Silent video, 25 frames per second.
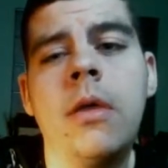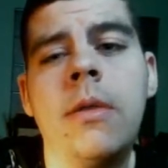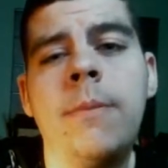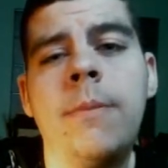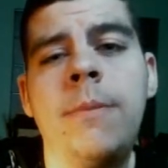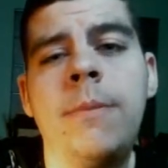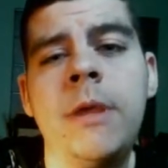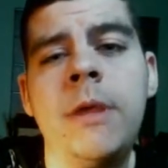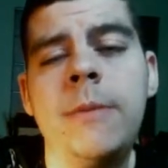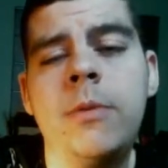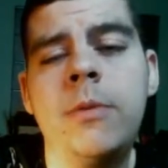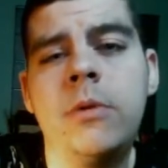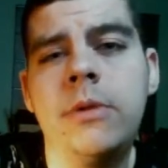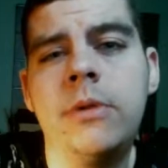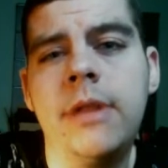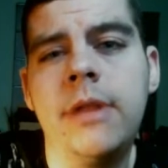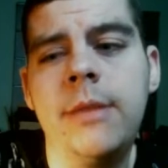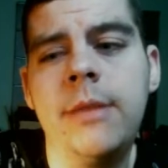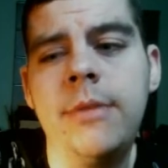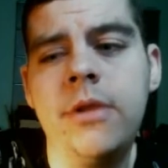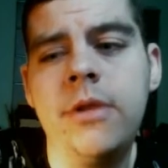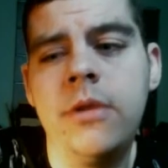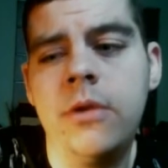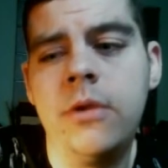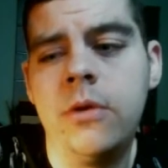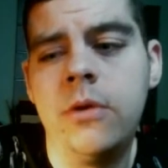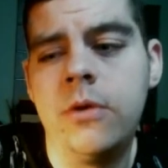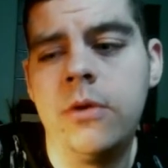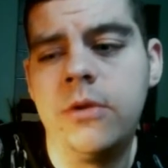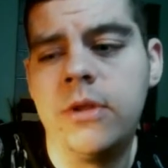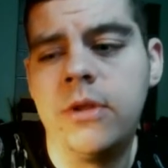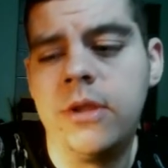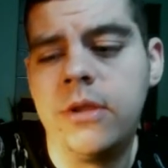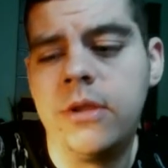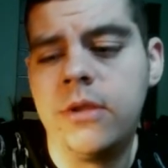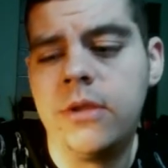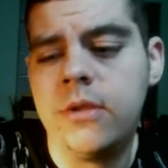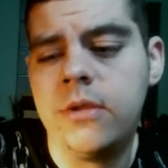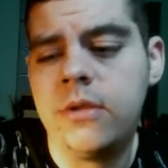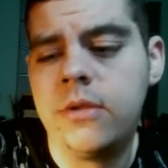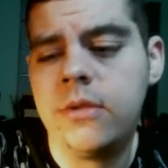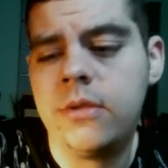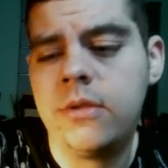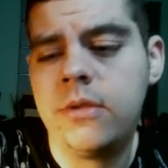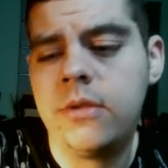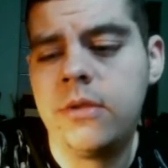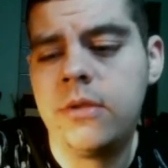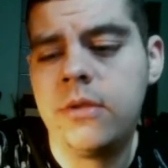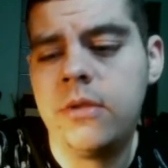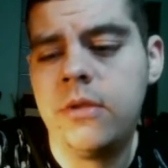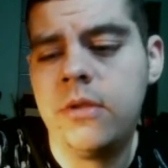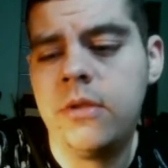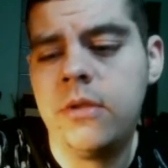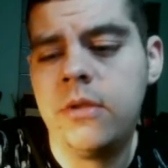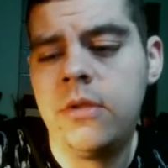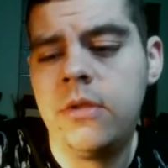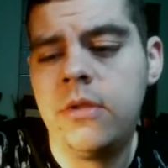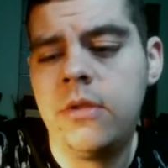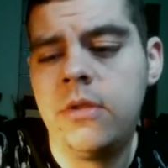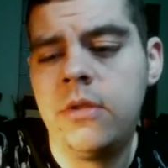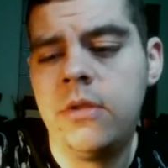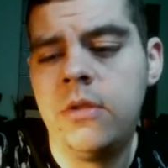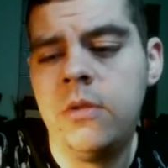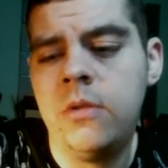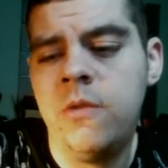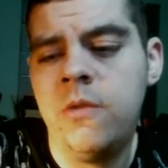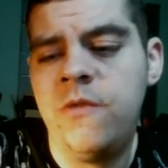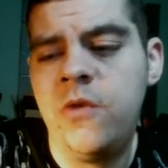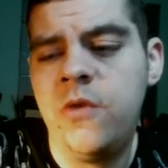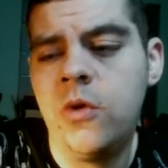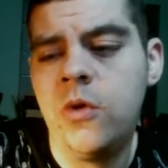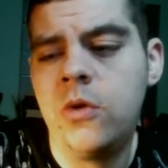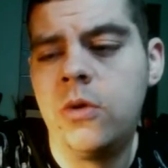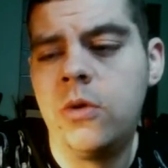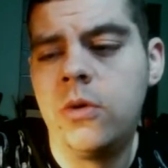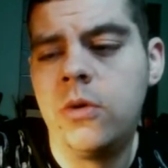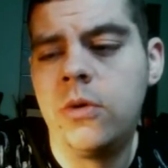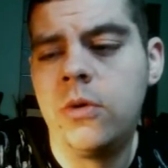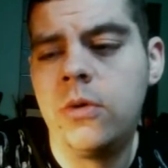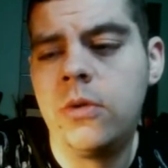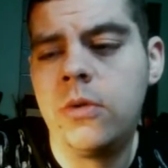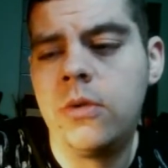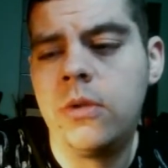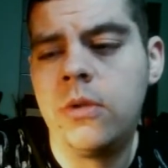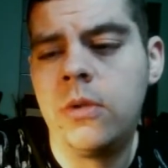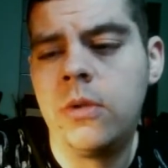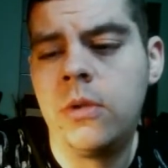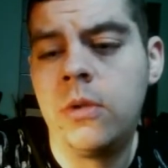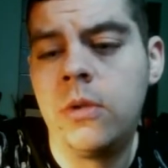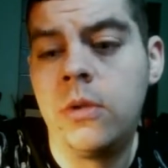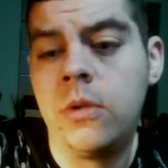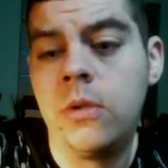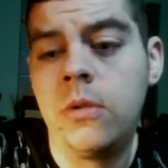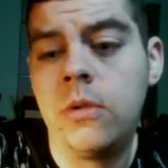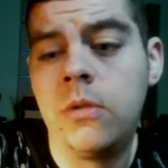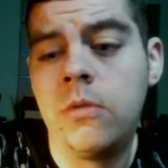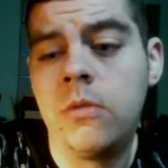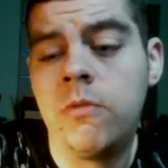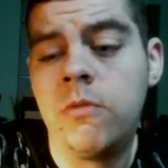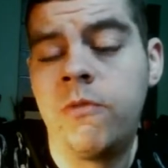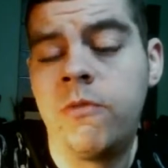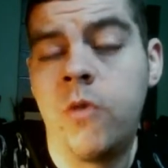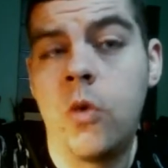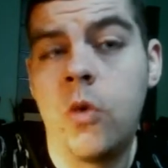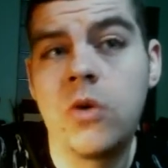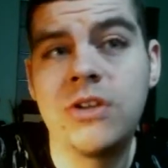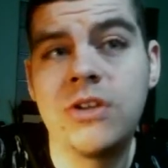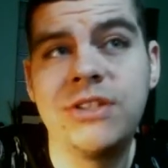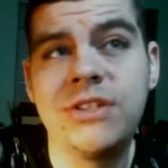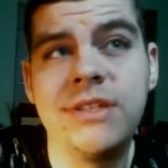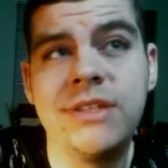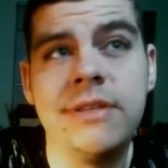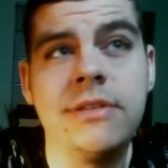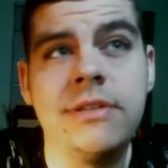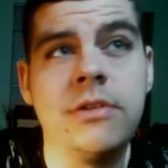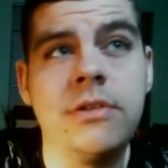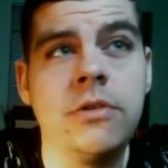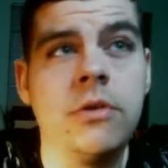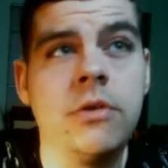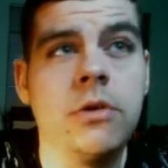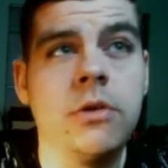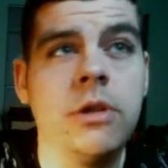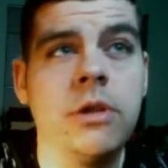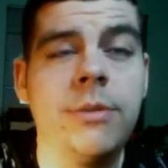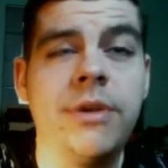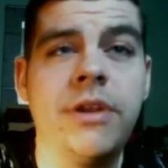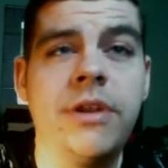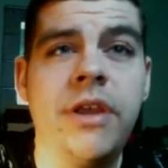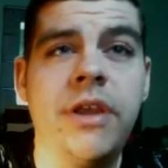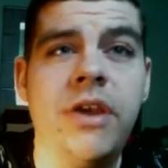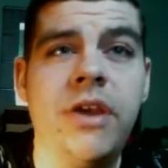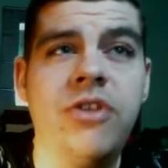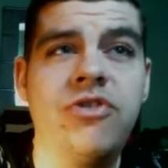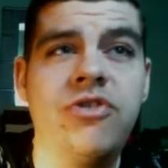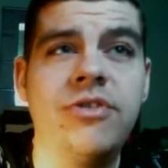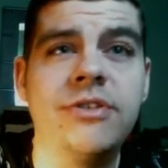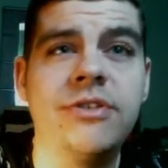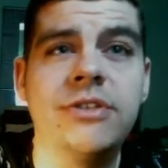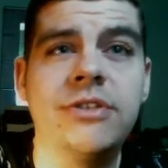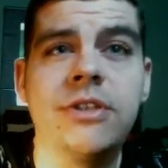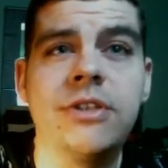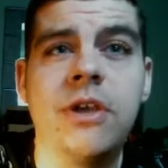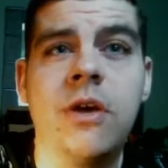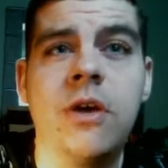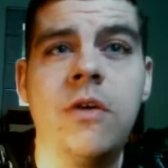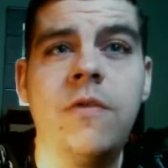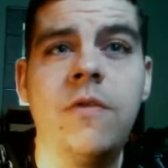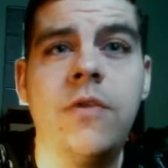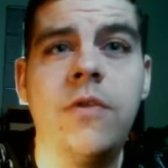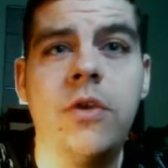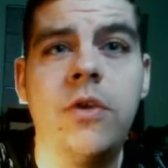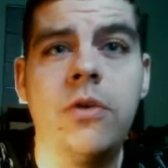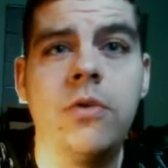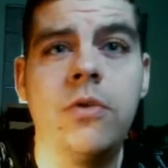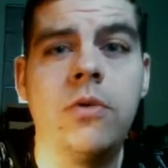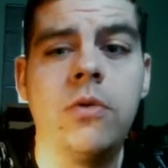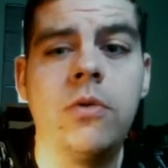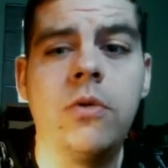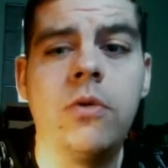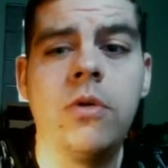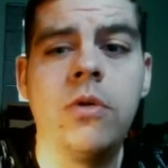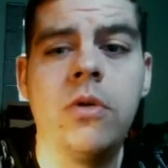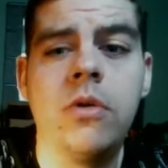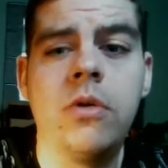People limit you, and you feel forced into their limitations of you.